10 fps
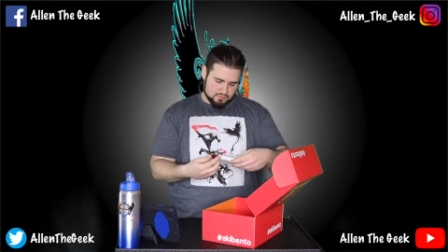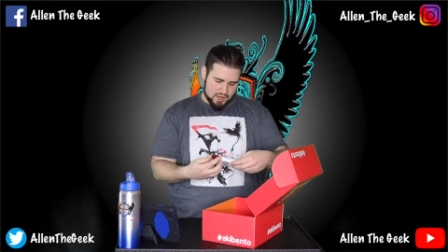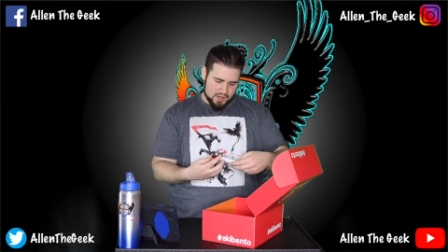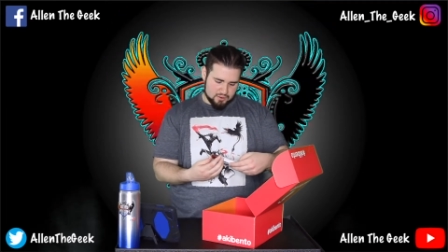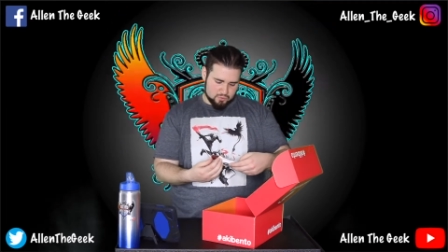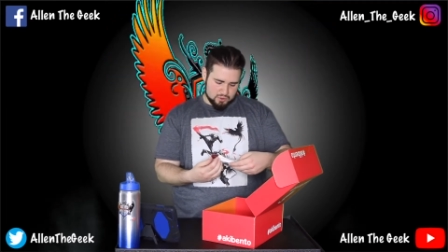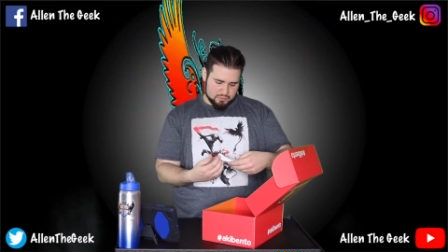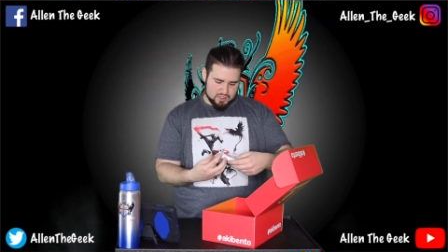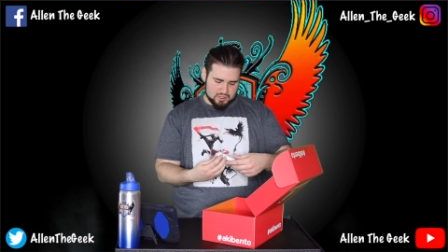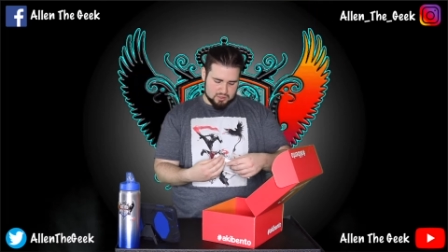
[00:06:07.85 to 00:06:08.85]
I will
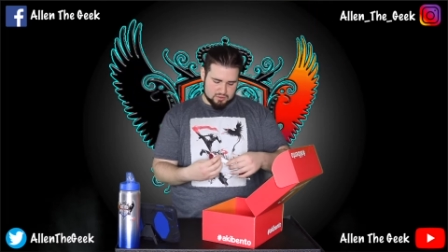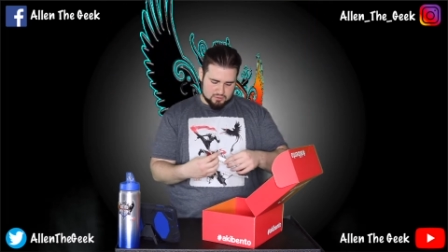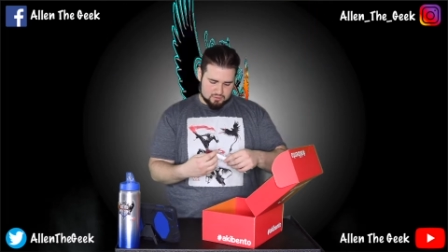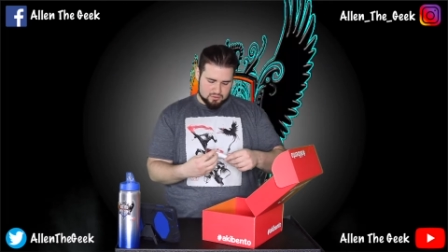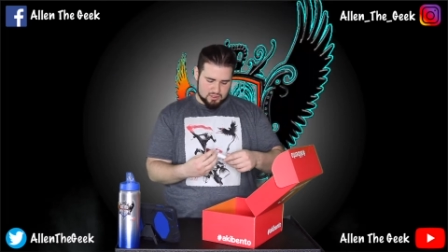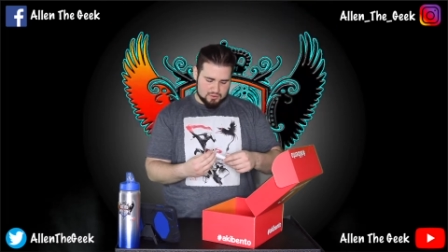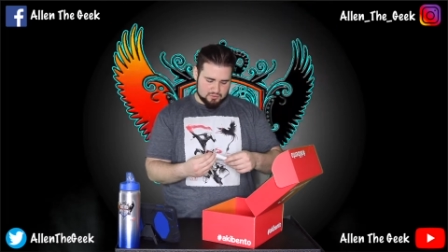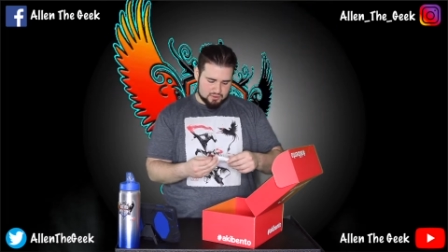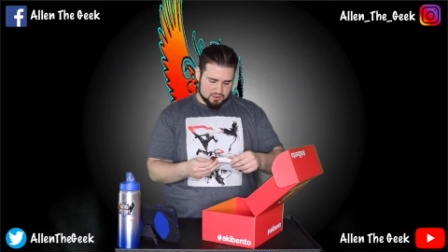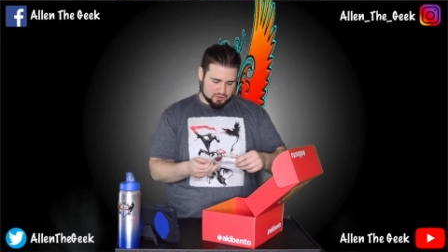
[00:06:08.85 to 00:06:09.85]
be
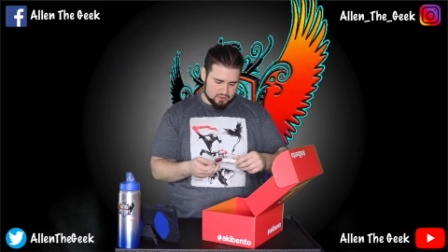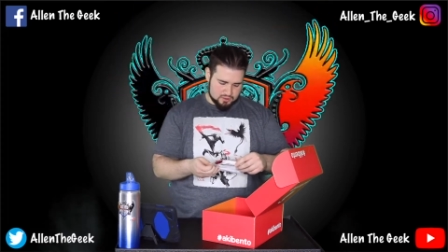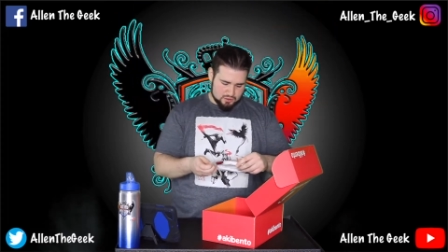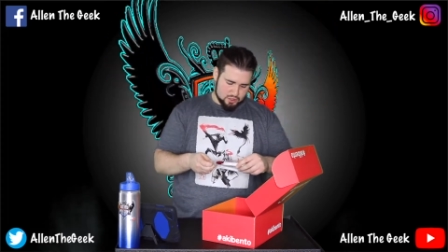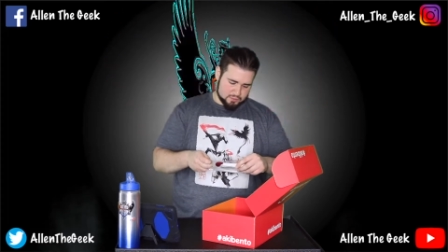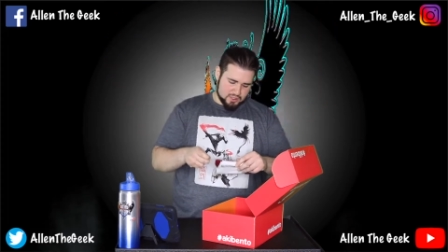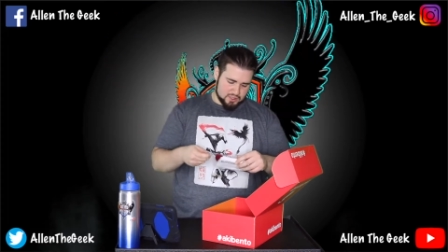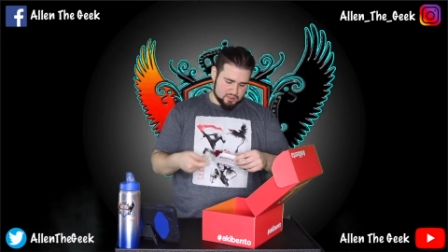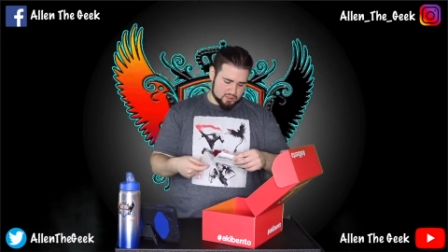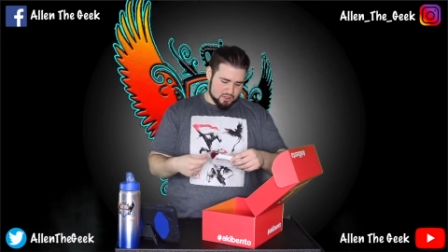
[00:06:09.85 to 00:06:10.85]
definitely opening
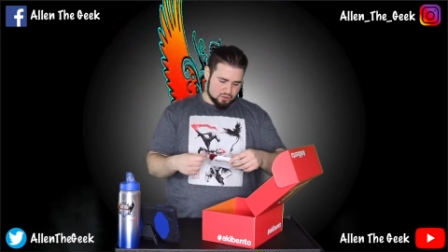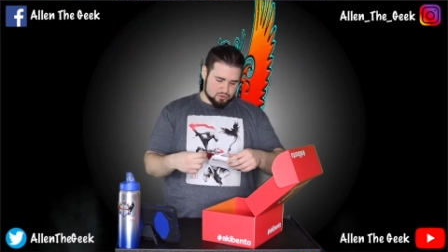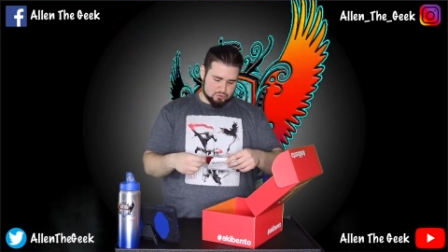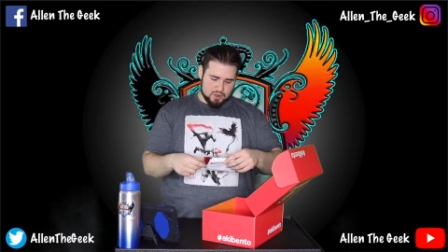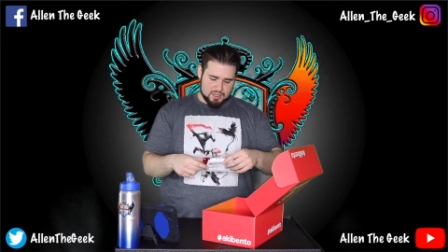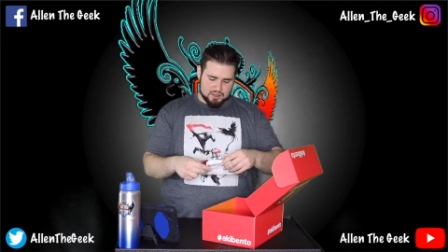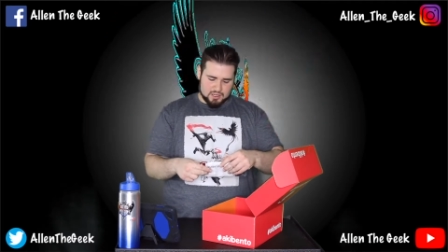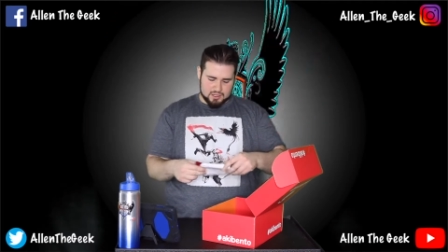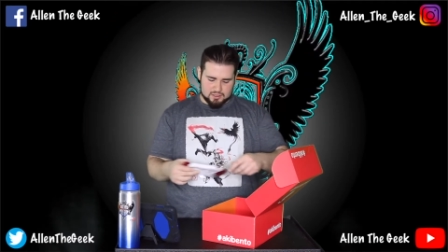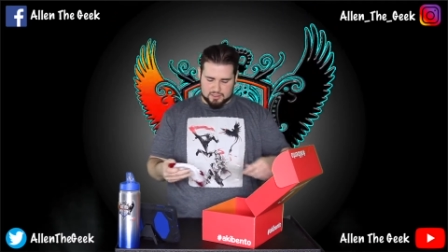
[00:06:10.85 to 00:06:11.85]
this right the
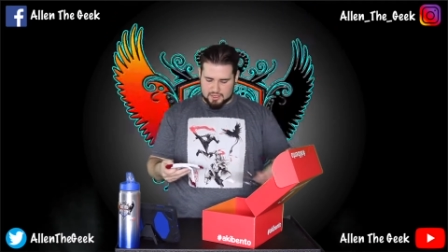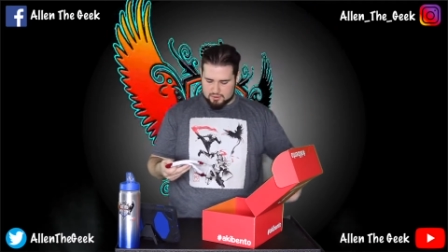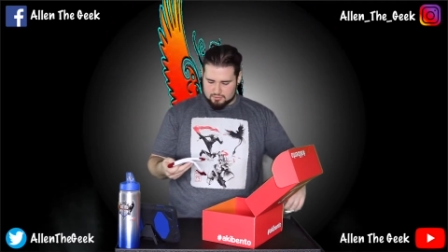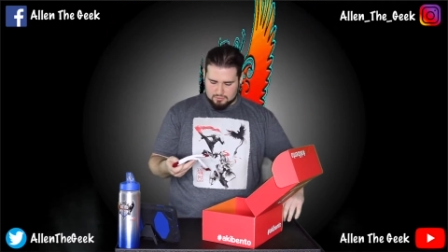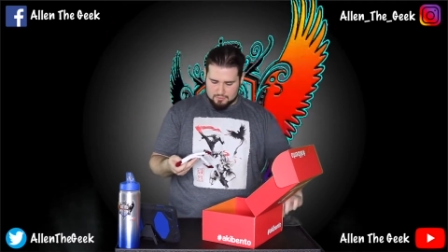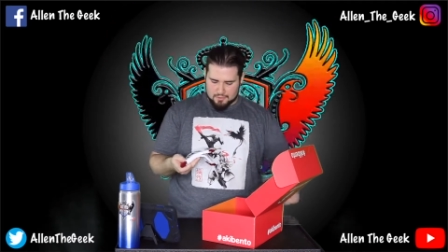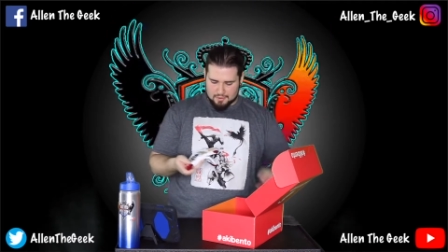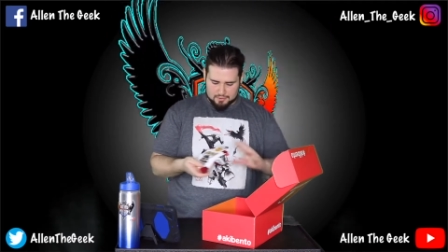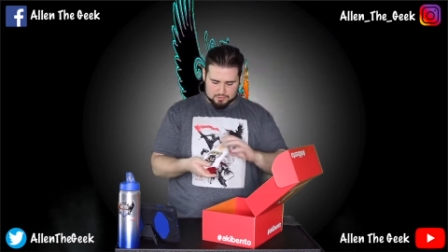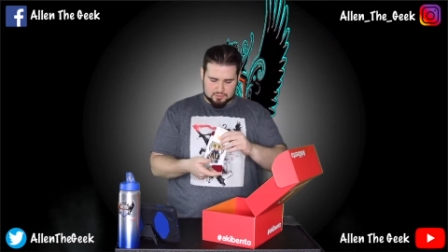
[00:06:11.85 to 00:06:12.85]
hell now.
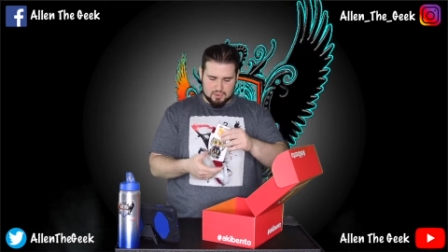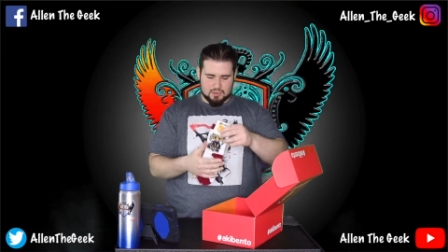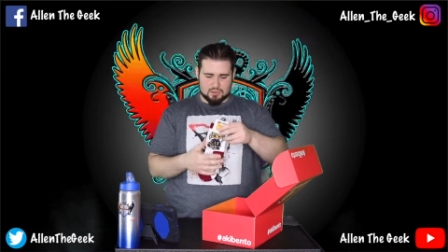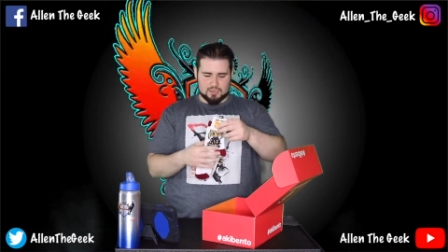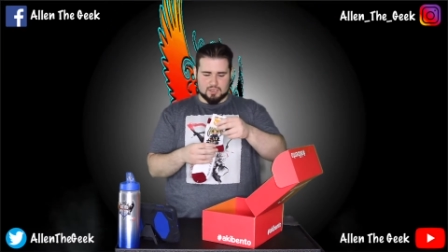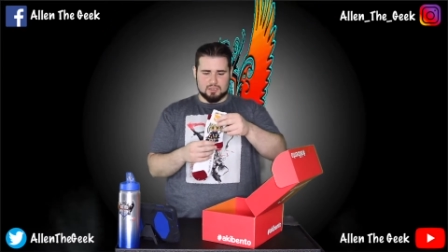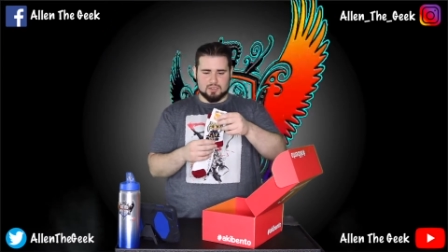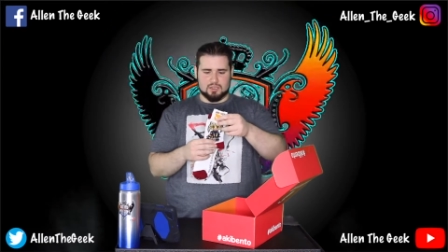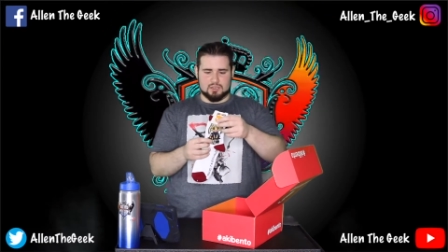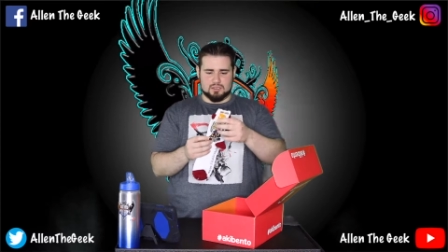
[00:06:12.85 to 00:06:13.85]
Look at that. Look
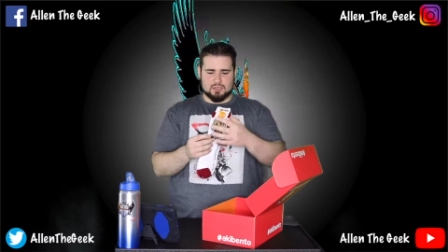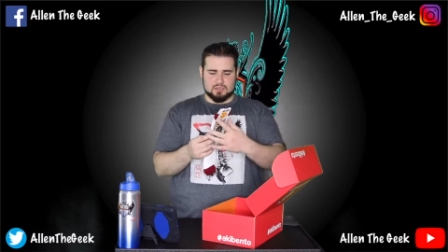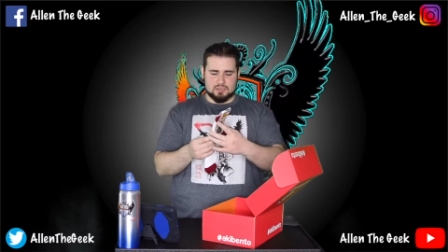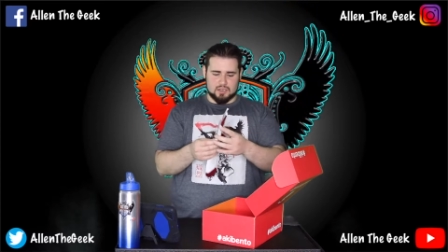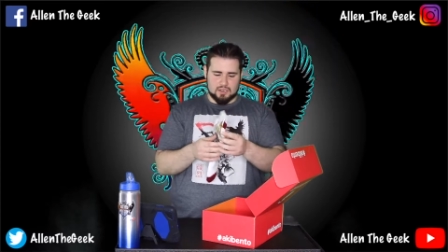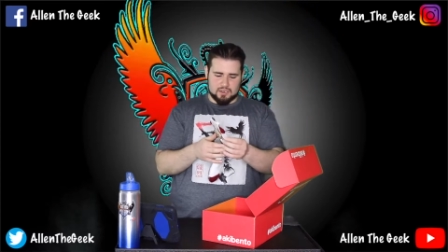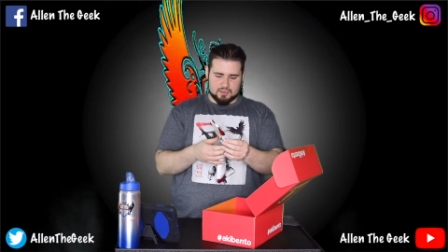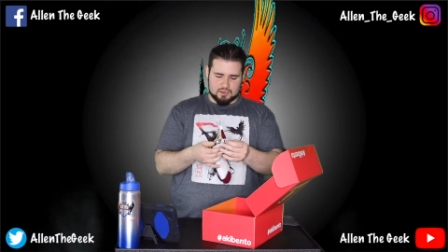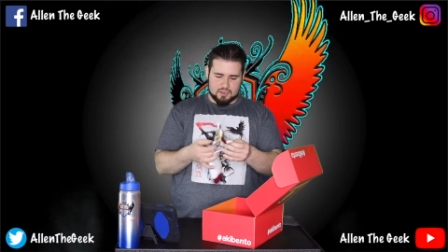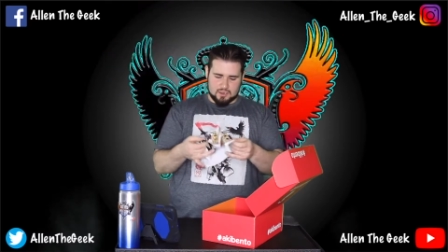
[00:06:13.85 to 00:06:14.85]
at that. Look
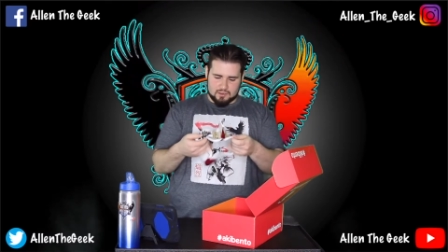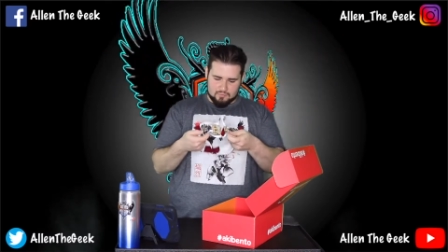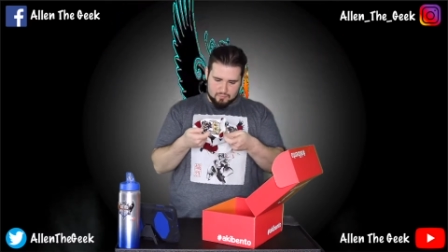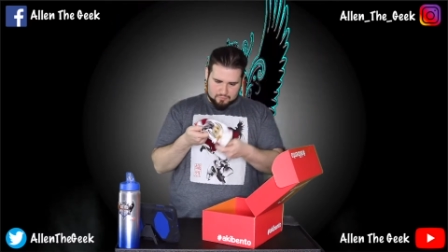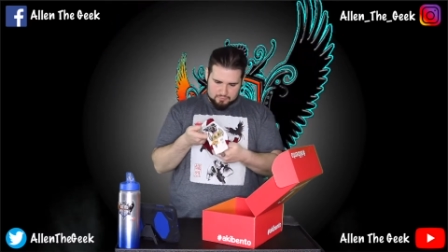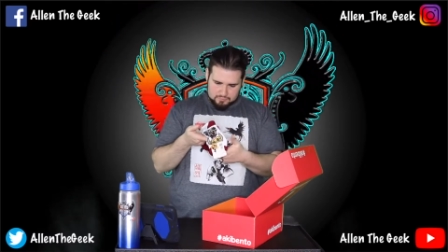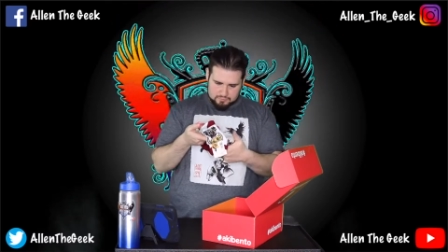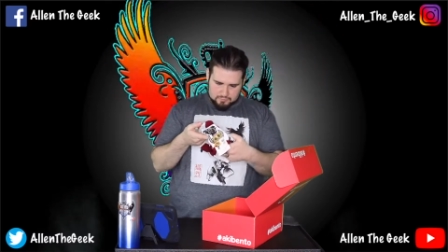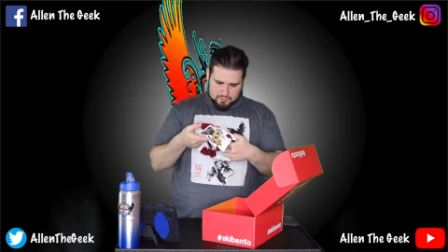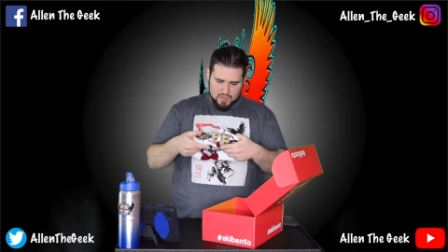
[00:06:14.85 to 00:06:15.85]
at that.
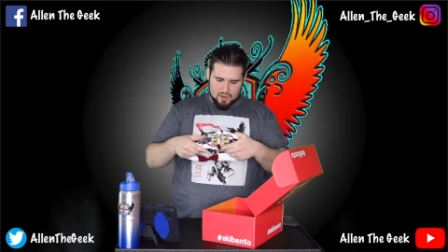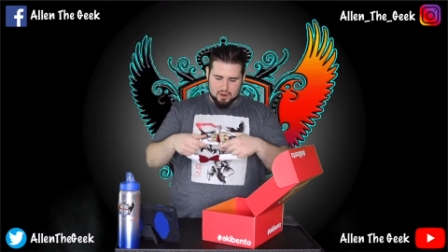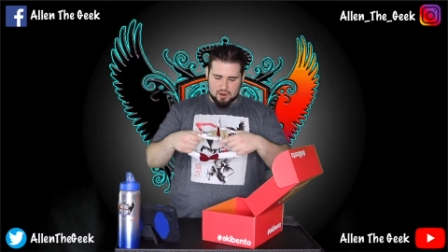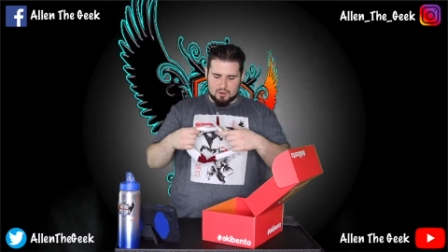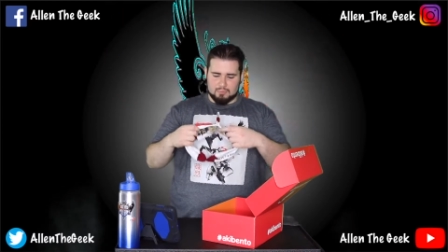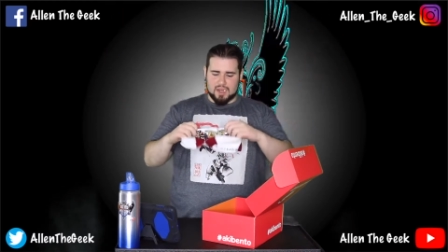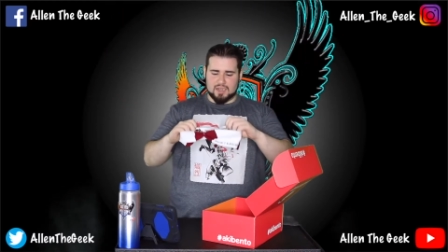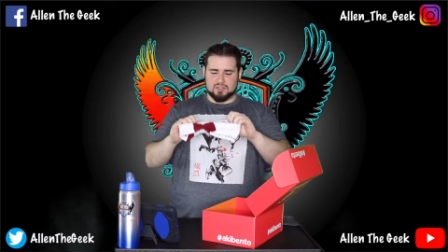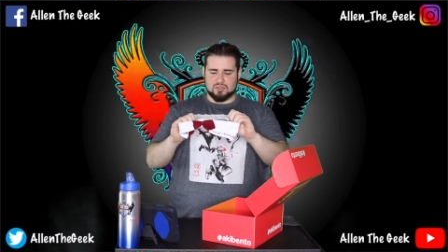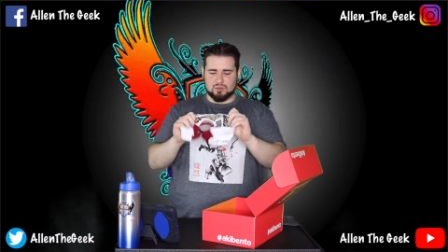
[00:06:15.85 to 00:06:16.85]
I'm
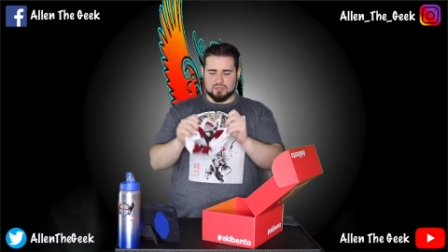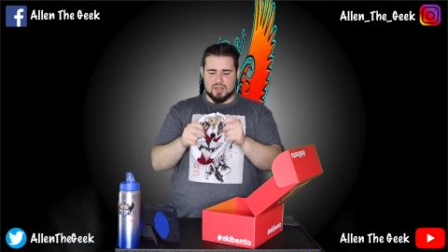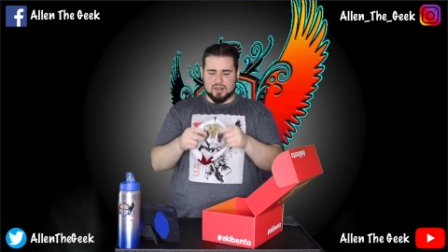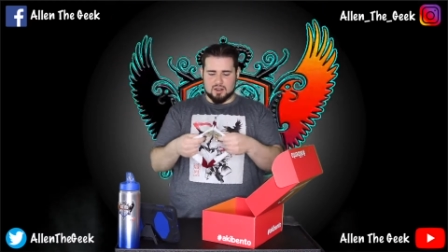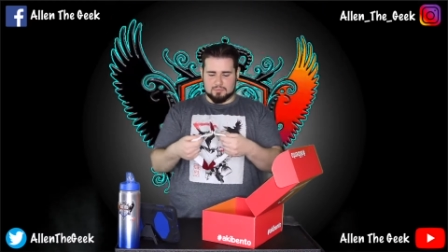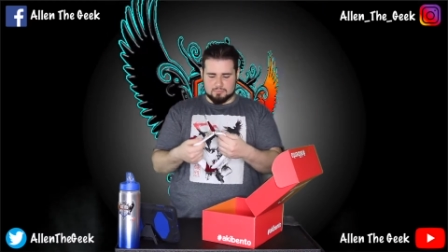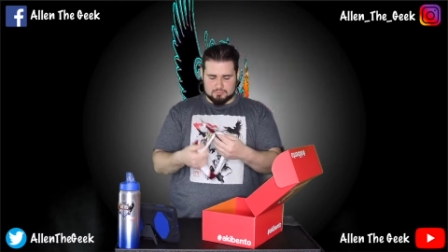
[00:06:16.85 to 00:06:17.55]
mad. Soul's not on him.